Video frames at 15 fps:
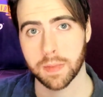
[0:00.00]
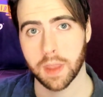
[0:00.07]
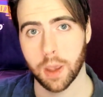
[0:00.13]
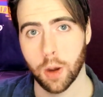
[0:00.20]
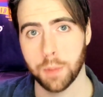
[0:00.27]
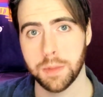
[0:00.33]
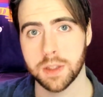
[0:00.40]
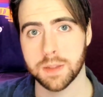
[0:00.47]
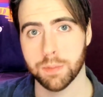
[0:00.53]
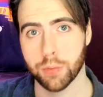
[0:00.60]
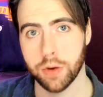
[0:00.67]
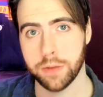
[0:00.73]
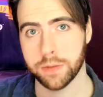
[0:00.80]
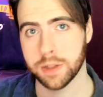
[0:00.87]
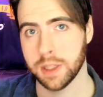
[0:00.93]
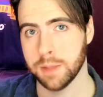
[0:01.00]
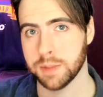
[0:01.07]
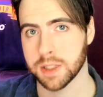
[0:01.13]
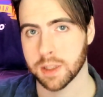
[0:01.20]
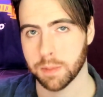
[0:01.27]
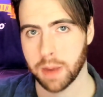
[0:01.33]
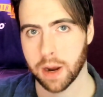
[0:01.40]
I hope this brief
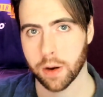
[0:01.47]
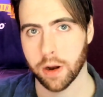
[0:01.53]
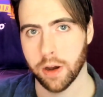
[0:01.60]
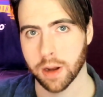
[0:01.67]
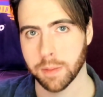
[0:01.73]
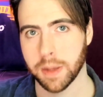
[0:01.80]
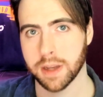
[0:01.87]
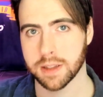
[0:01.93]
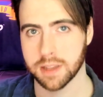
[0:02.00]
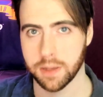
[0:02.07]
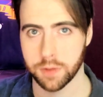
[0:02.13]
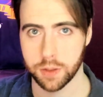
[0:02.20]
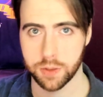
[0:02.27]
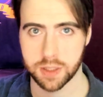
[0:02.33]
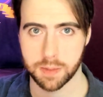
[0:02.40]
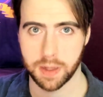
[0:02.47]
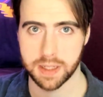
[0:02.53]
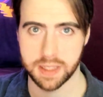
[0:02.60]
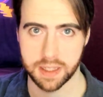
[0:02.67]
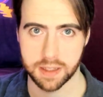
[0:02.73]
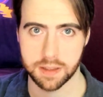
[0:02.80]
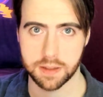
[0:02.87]
glimpse into Power Automate has given you some
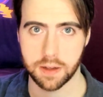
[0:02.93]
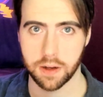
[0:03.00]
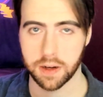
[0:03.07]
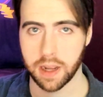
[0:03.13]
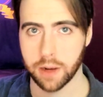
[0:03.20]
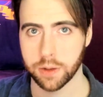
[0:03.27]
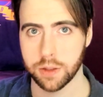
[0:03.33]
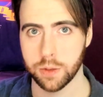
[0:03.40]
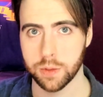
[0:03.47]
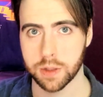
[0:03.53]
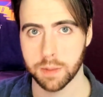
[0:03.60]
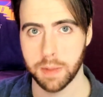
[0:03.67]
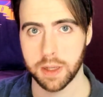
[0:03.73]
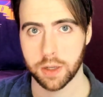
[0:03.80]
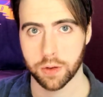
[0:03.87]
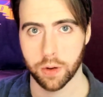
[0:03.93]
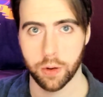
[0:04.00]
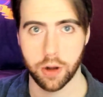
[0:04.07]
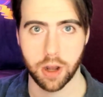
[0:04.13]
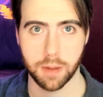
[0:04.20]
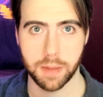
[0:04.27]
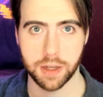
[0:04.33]
ideas on how you can make your
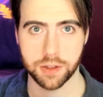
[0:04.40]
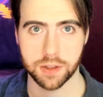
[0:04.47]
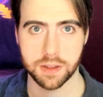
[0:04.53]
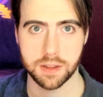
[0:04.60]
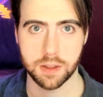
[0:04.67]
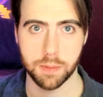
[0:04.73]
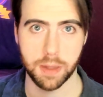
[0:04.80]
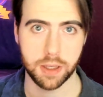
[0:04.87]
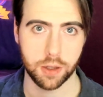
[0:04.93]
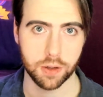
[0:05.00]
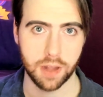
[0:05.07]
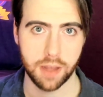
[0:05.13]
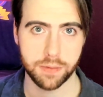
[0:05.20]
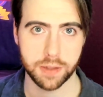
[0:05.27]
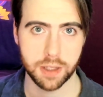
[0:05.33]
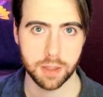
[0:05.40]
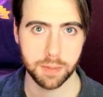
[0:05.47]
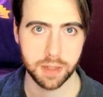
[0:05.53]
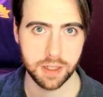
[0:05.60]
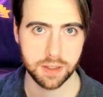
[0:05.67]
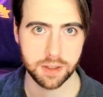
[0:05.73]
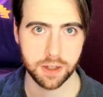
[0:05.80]
own automations to make your life a little
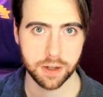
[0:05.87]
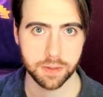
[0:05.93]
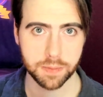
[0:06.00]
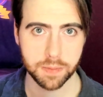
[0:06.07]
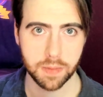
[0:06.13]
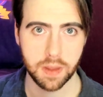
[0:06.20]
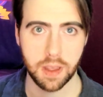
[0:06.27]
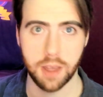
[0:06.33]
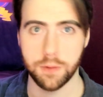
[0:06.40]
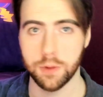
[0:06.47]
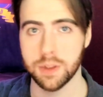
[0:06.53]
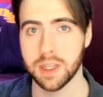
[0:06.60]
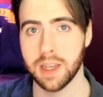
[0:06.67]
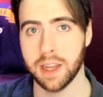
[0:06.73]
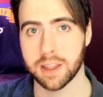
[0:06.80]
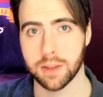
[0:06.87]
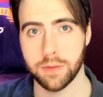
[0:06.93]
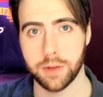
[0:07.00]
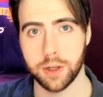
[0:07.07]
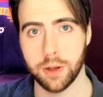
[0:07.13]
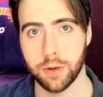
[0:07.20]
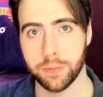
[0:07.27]
bit easier. If you did like the
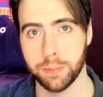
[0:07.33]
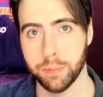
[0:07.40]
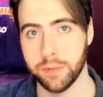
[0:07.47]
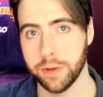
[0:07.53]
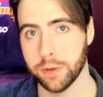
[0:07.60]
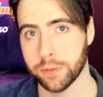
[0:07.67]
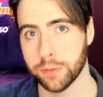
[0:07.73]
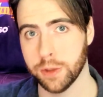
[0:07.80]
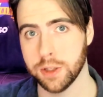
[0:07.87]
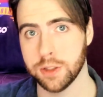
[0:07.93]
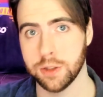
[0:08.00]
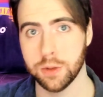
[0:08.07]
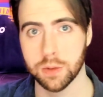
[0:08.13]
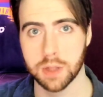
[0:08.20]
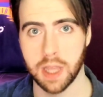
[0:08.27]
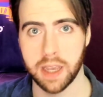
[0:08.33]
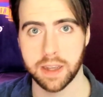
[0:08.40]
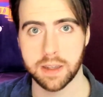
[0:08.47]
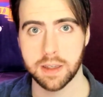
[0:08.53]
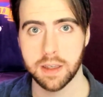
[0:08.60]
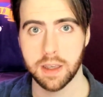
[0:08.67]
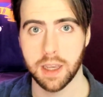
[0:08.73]
video, feel free to
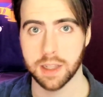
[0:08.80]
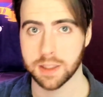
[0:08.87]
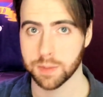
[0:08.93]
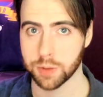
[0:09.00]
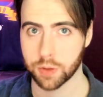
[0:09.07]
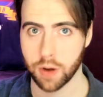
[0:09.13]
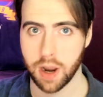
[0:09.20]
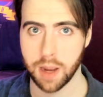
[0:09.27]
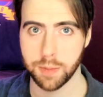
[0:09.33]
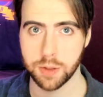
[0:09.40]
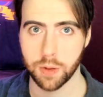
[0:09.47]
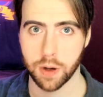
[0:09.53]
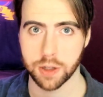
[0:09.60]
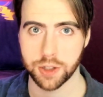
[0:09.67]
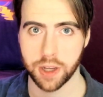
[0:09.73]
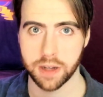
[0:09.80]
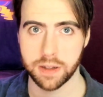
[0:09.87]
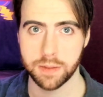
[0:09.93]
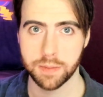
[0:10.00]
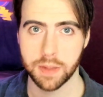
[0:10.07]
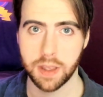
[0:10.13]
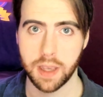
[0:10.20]
like and subscribe to our
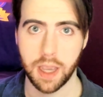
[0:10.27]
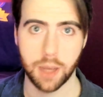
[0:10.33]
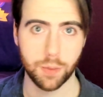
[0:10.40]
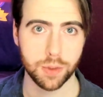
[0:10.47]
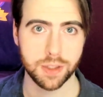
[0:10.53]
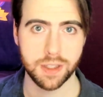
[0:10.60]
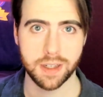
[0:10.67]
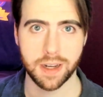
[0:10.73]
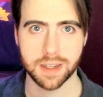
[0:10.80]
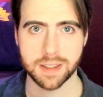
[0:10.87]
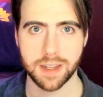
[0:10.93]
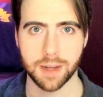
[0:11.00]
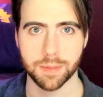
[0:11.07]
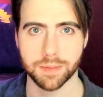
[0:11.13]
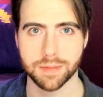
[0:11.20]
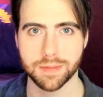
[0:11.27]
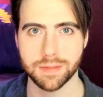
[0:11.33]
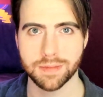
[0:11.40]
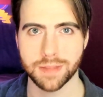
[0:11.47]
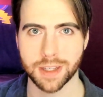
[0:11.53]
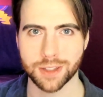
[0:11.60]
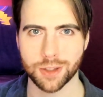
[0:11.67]
channel, and we'll see you next time.
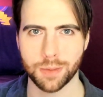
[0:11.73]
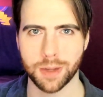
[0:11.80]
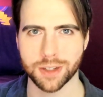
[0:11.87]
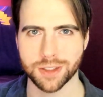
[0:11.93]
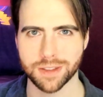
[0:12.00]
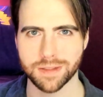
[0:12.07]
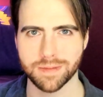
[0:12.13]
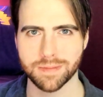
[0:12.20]
Thanks so much.